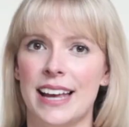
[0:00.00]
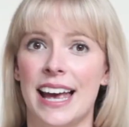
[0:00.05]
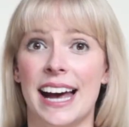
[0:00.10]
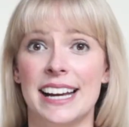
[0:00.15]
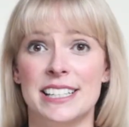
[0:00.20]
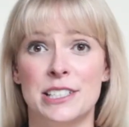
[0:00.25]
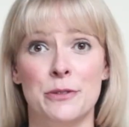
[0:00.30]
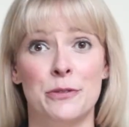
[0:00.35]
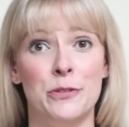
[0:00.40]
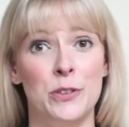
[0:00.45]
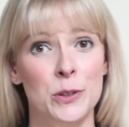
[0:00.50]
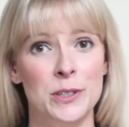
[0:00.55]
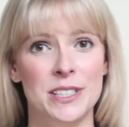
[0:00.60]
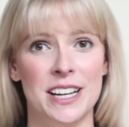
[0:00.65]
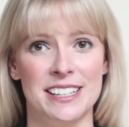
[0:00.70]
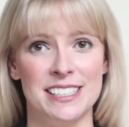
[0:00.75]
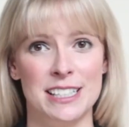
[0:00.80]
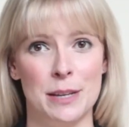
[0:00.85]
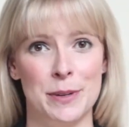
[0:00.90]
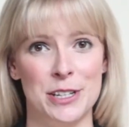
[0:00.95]
At a food
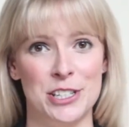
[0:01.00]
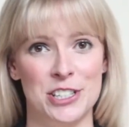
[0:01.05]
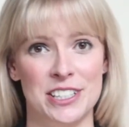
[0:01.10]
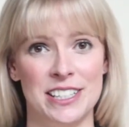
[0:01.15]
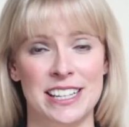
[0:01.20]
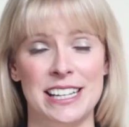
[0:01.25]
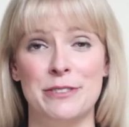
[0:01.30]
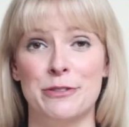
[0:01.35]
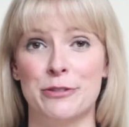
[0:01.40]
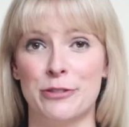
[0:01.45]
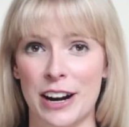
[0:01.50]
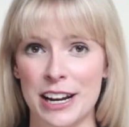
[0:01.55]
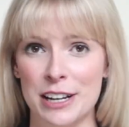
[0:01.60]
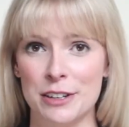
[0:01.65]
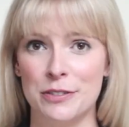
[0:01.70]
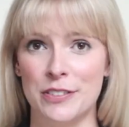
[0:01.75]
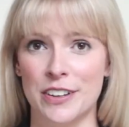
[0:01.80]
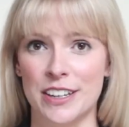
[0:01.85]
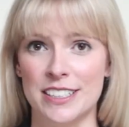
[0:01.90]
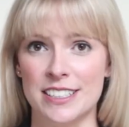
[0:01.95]
exhibition in
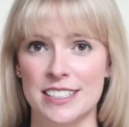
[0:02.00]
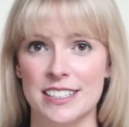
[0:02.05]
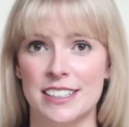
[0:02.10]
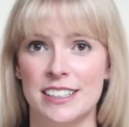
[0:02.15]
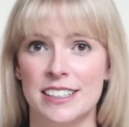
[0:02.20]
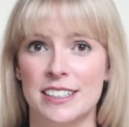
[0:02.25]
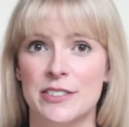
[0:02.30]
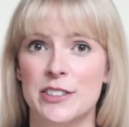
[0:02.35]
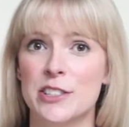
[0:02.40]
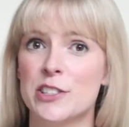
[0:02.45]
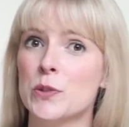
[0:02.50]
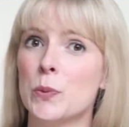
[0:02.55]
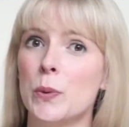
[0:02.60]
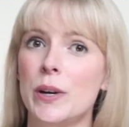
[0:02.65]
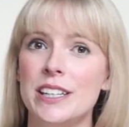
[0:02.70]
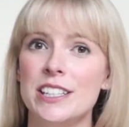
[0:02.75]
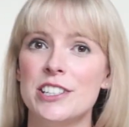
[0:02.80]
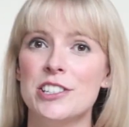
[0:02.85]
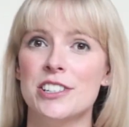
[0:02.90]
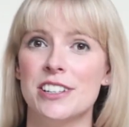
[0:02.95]
Frankfurt, the
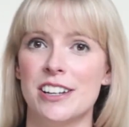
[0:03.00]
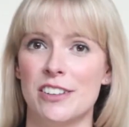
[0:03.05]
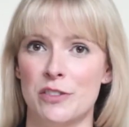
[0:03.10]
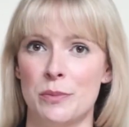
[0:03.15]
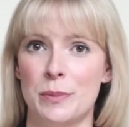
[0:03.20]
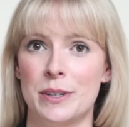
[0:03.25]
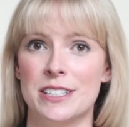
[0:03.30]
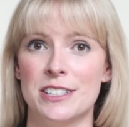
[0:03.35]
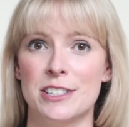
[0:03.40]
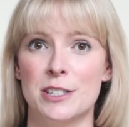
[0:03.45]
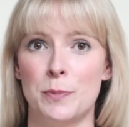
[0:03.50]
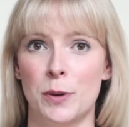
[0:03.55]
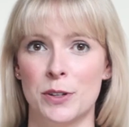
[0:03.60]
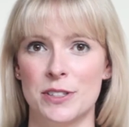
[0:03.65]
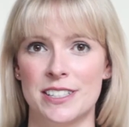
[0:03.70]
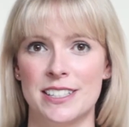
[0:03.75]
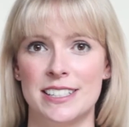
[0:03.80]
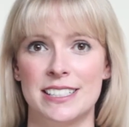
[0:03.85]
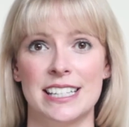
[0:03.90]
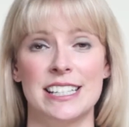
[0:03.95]
Swedish government
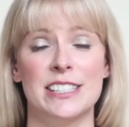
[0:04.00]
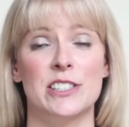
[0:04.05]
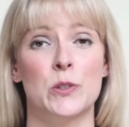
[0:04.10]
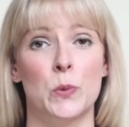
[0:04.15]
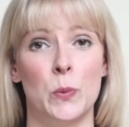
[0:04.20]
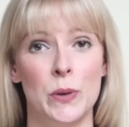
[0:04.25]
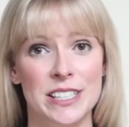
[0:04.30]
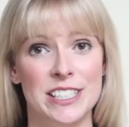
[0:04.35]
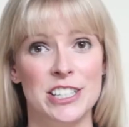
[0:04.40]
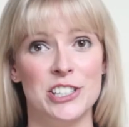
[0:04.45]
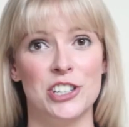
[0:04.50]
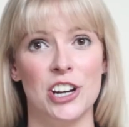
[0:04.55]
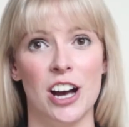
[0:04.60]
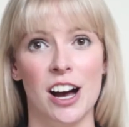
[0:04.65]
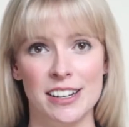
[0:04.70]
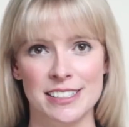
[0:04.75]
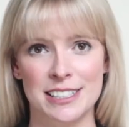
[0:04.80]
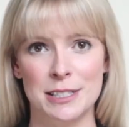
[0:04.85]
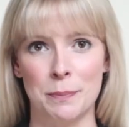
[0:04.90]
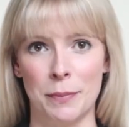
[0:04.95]
sponsored a Swedish
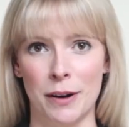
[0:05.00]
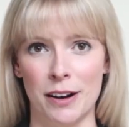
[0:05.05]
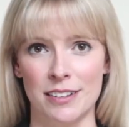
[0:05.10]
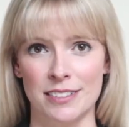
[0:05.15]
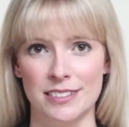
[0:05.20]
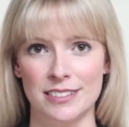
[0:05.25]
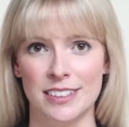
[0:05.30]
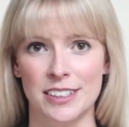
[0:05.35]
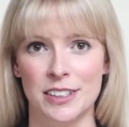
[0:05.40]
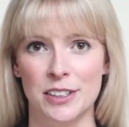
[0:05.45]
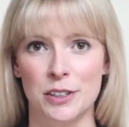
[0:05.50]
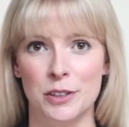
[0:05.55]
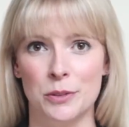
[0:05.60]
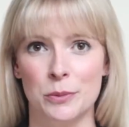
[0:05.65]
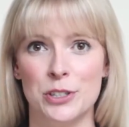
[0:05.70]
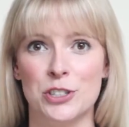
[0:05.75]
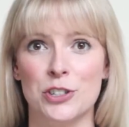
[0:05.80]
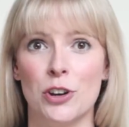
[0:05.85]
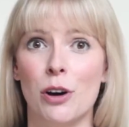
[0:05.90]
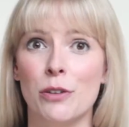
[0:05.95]
ice bar,
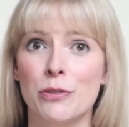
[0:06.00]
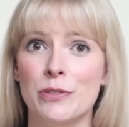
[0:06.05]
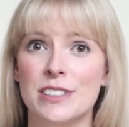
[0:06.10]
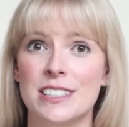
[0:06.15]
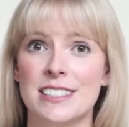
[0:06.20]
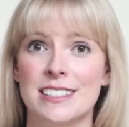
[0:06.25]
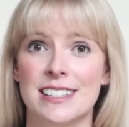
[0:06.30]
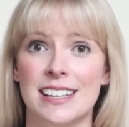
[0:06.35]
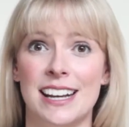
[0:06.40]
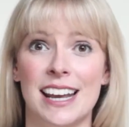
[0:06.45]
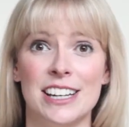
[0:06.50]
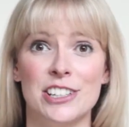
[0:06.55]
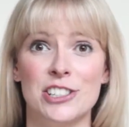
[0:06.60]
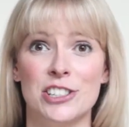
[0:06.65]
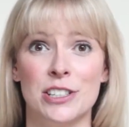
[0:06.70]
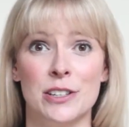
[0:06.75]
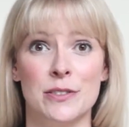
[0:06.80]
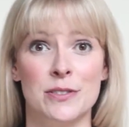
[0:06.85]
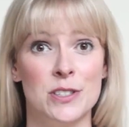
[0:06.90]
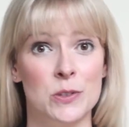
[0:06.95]
which offered a
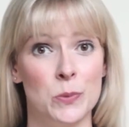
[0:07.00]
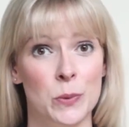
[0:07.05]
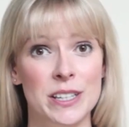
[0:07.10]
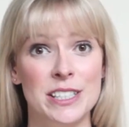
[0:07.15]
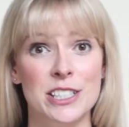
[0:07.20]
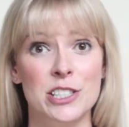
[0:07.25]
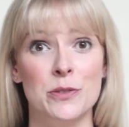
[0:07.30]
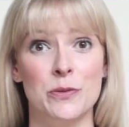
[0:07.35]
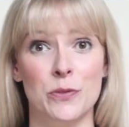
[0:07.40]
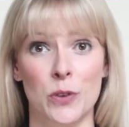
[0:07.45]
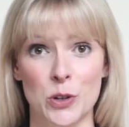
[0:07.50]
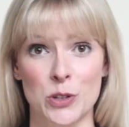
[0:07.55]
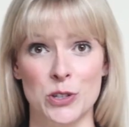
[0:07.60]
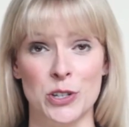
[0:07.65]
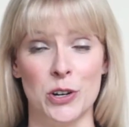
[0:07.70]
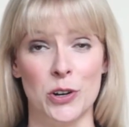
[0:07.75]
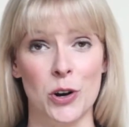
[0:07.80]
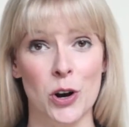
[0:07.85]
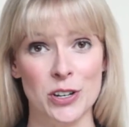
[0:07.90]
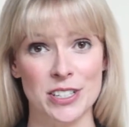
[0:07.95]
selection of Swedish
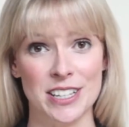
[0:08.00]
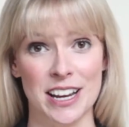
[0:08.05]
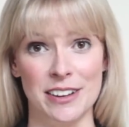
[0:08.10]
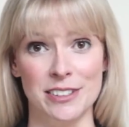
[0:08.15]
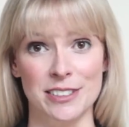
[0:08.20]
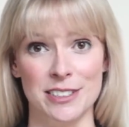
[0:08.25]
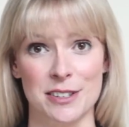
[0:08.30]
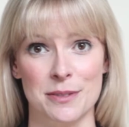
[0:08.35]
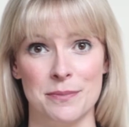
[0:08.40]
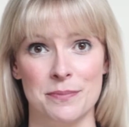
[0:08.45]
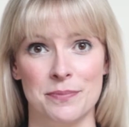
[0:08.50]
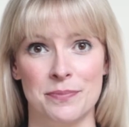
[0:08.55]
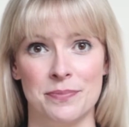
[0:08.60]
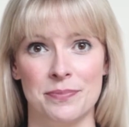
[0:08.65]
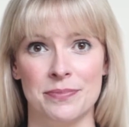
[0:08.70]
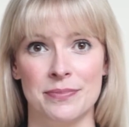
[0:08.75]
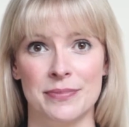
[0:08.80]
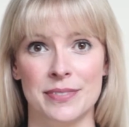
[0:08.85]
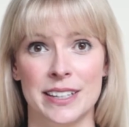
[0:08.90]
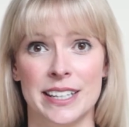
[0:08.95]
vodka cocktails.
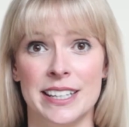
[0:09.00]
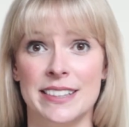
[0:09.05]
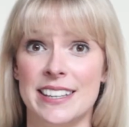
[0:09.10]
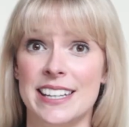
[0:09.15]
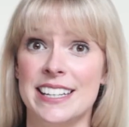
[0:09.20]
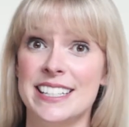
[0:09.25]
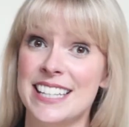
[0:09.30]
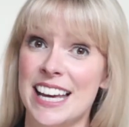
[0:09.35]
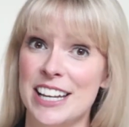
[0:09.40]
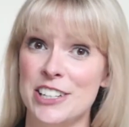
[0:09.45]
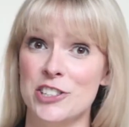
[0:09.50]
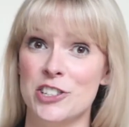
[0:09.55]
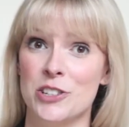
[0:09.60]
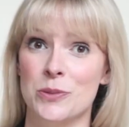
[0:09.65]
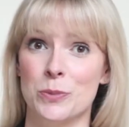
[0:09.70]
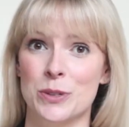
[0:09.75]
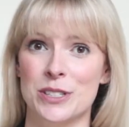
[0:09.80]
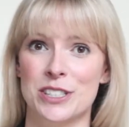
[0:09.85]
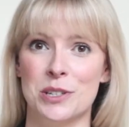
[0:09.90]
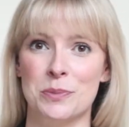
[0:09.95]
The
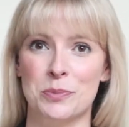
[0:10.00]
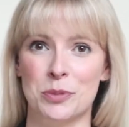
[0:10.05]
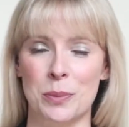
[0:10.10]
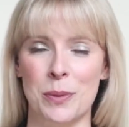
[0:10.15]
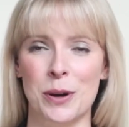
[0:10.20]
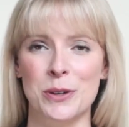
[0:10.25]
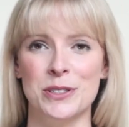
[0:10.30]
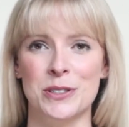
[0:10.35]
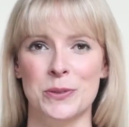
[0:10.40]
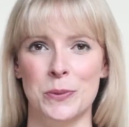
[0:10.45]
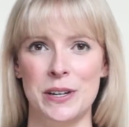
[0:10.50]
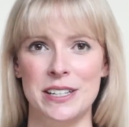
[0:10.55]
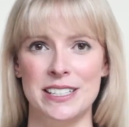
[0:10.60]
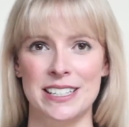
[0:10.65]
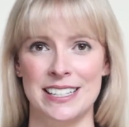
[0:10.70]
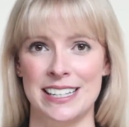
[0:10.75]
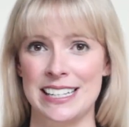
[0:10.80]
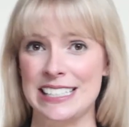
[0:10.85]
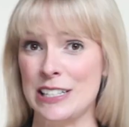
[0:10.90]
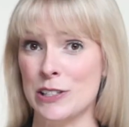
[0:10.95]
intention was to promote
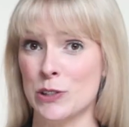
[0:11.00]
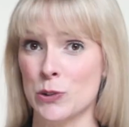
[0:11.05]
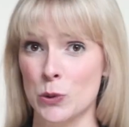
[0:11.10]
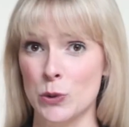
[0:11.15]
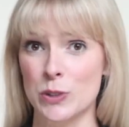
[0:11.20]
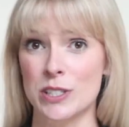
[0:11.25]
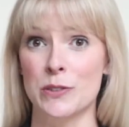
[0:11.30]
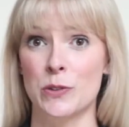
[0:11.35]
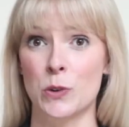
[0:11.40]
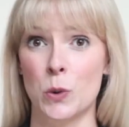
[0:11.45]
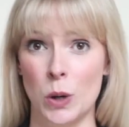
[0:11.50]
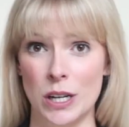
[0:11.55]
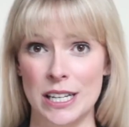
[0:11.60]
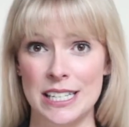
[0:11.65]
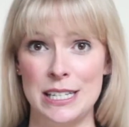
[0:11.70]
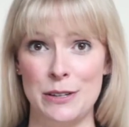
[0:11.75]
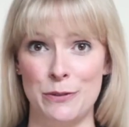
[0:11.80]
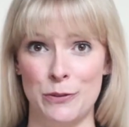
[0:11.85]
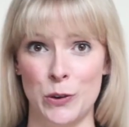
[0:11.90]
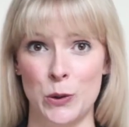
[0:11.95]
Sweden as a source of
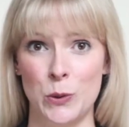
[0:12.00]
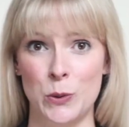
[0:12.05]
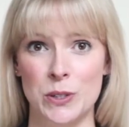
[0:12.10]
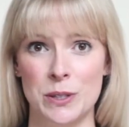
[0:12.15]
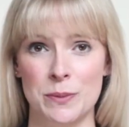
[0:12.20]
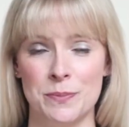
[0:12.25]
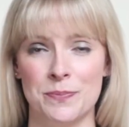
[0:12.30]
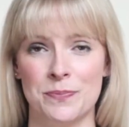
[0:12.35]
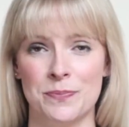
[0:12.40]
quality food.